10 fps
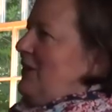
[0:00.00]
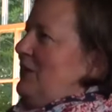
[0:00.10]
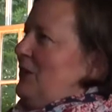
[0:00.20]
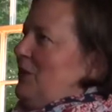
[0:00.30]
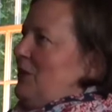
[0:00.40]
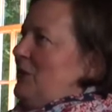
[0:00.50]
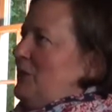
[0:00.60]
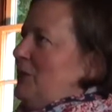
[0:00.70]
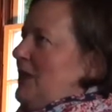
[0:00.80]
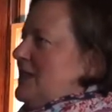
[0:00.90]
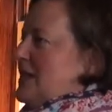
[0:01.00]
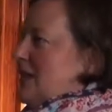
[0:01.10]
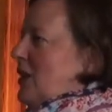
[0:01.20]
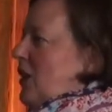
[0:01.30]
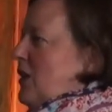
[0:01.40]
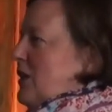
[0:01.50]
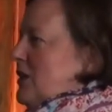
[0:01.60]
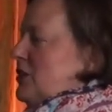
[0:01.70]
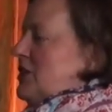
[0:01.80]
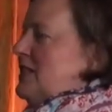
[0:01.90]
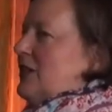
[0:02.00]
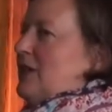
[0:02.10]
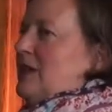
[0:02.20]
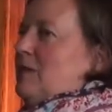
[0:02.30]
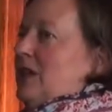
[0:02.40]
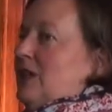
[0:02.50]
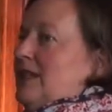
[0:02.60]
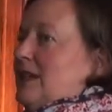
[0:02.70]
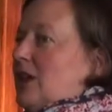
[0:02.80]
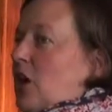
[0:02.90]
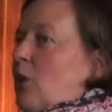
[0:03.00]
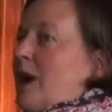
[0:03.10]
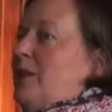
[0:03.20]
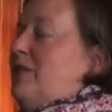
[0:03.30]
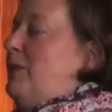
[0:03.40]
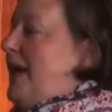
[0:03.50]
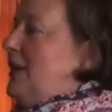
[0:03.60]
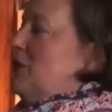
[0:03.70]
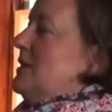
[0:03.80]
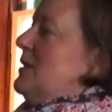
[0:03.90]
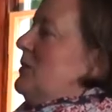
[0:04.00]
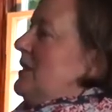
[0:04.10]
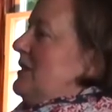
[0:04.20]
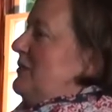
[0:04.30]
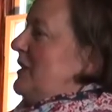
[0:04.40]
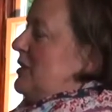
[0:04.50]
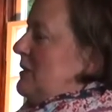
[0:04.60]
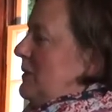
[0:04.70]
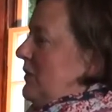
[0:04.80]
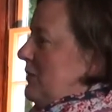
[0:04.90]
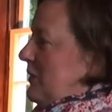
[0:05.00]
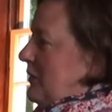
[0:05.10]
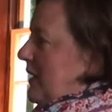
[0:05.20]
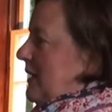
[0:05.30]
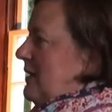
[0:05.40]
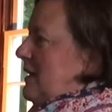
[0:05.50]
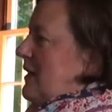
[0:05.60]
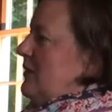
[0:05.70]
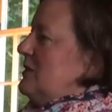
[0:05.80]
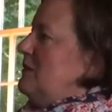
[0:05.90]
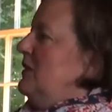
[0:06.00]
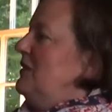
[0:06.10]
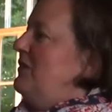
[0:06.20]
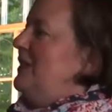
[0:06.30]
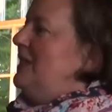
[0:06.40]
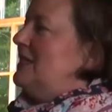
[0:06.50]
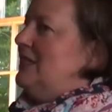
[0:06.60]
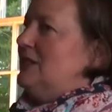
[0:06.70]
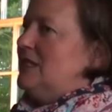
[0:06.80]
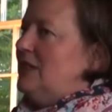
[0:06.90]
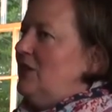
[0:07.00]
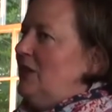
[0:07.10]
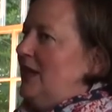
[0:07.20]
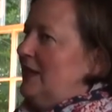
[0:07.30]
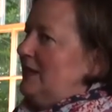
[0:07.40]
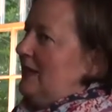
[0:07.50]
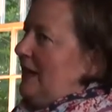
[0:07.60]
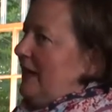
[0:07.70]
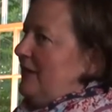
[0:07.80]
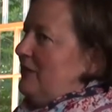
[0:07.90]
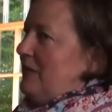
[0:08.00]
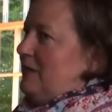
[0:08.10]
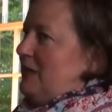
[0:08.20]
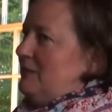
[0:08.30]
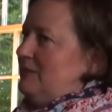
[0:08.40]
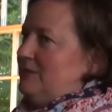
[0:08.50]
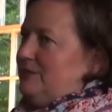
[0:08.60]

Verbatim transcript: who runs a, she started a mill as a co-op of bakers that wanted to freshly mill their own thing. There's a mill in Phoenix, Arizona, guy from the